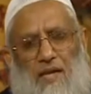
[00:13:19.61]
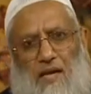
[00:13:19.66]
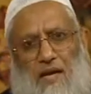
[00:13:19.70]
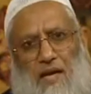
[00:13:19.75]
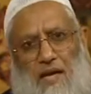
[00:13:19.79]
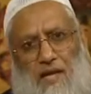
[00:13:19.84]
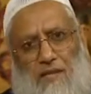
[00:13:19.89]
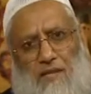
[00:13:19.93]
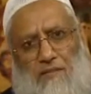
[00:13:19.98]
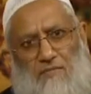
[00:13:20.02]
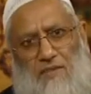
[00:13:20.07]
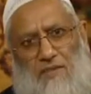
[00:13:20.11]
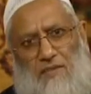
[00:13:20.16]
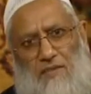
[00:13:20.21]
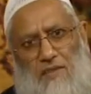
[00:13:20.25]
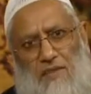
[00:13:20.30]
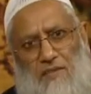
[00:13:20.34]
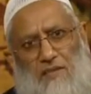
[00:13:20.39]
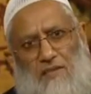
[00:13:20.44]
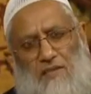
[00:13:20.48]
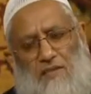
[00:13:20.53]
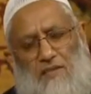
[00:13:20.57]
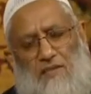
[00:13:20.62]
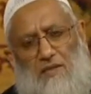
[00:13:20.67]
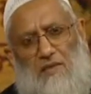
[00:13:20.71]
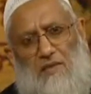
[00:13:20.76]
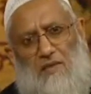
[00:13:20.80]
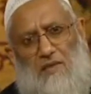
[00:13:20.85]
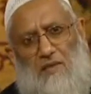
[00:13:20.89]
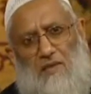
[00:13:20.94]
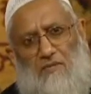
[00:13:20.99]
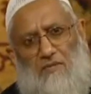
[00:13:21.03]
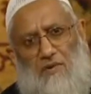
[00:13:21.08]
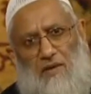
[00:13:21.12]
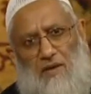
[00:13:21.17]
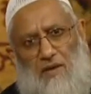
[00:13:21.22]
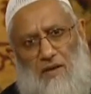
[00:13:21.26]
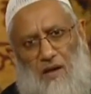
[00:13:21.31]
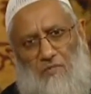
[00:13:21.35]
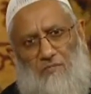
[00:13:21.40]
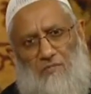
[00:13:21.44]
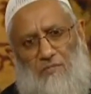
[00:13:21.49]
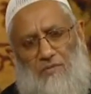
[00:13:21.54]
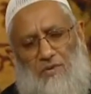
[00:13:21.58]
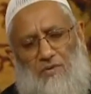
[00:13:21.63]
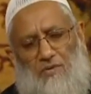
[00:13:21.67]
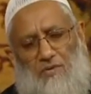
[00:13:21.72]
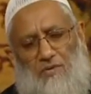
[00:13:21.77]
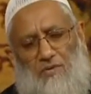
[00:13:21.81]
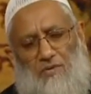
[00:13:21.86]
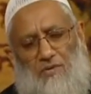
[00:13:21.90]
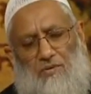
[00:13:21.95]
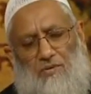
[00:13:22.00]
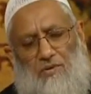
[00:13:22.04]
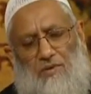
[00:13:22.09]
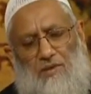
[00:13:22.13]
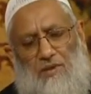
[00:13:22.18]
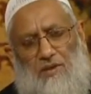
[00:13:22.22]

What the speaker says: And with this, we come to